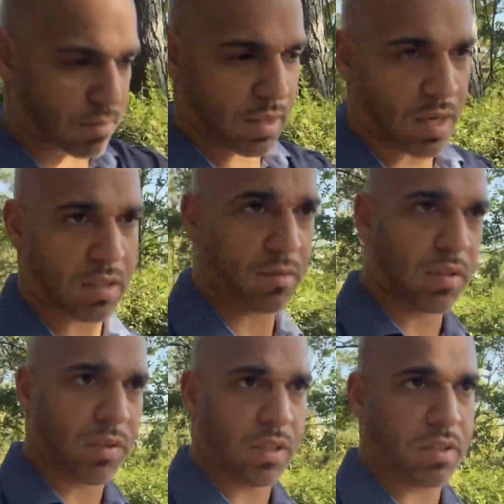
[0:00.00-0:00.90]
the cost of
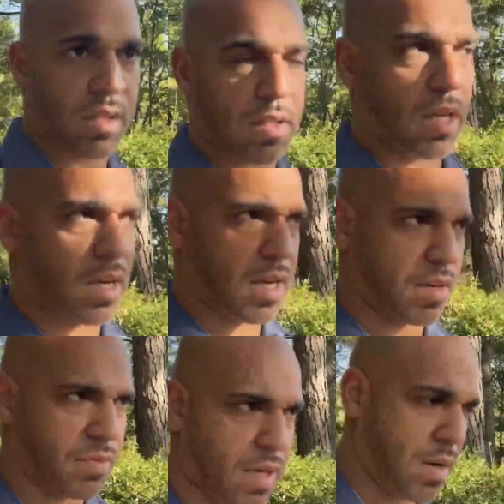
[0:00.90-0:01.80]
living is a lot
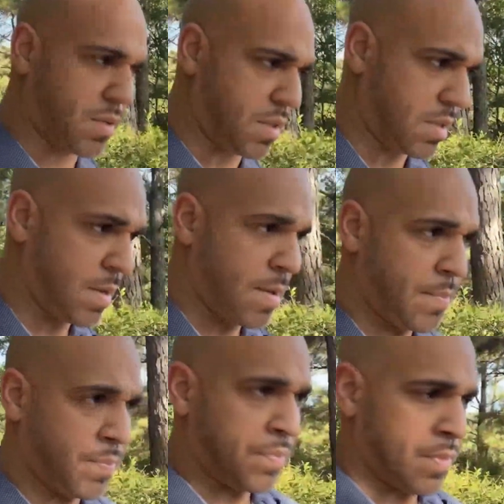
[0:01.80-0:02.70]
higher for houses.
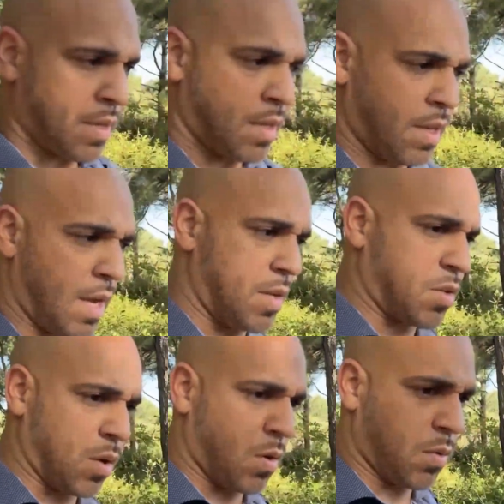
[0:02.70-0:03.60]
And
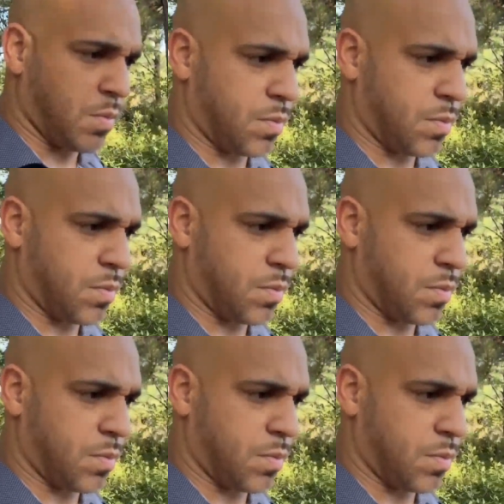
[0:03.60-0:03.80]
so